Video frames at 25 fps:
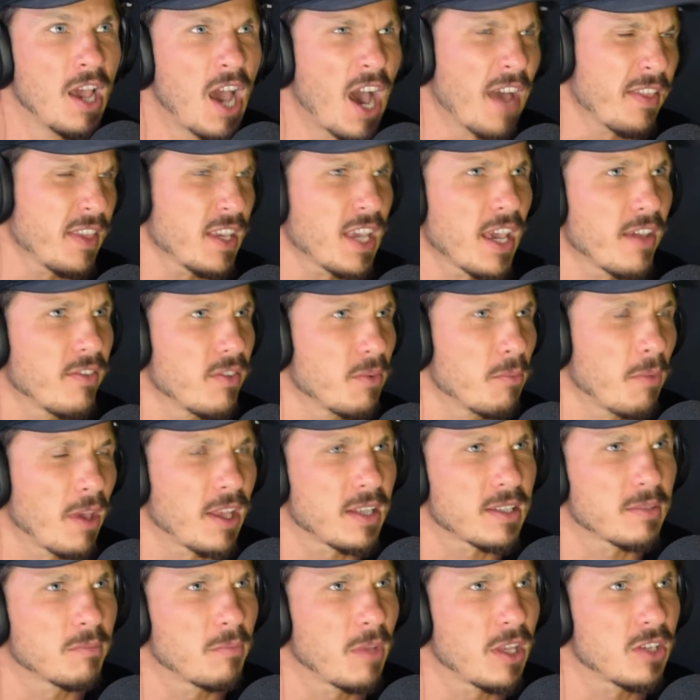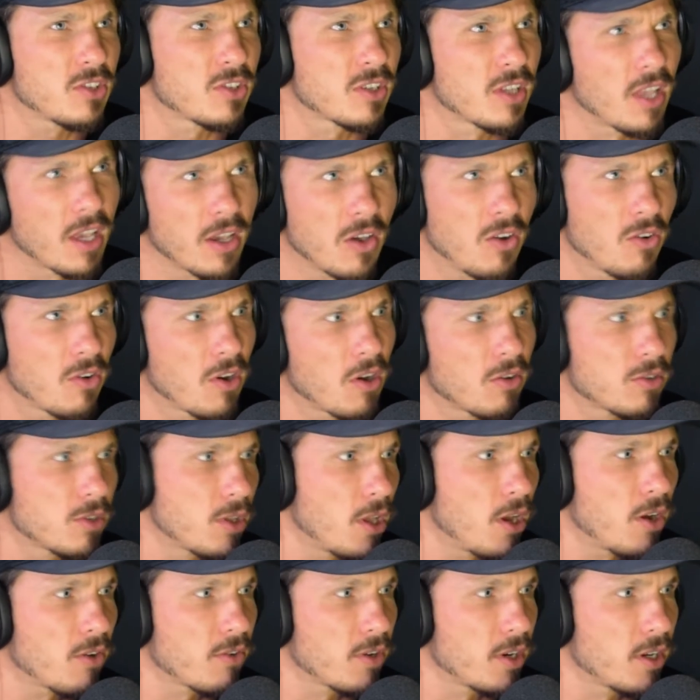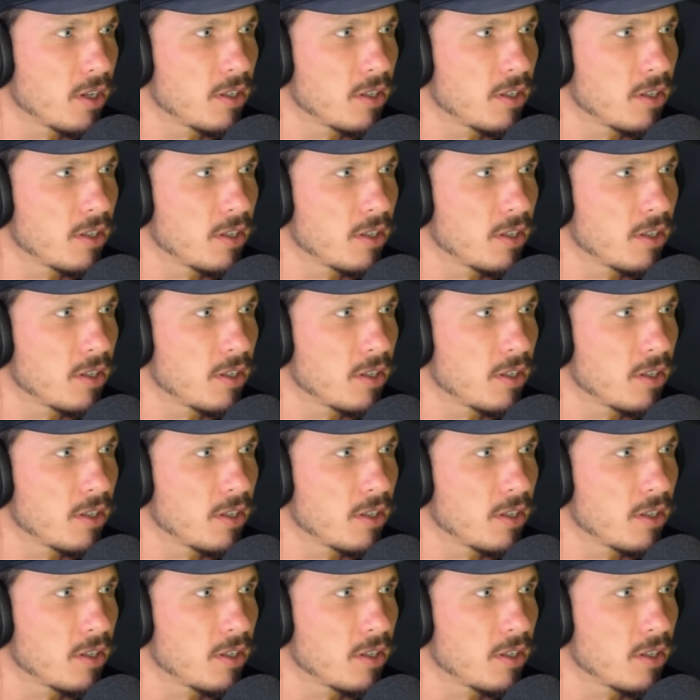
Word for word: I think I even met, mentioned like, oh, how's Laura?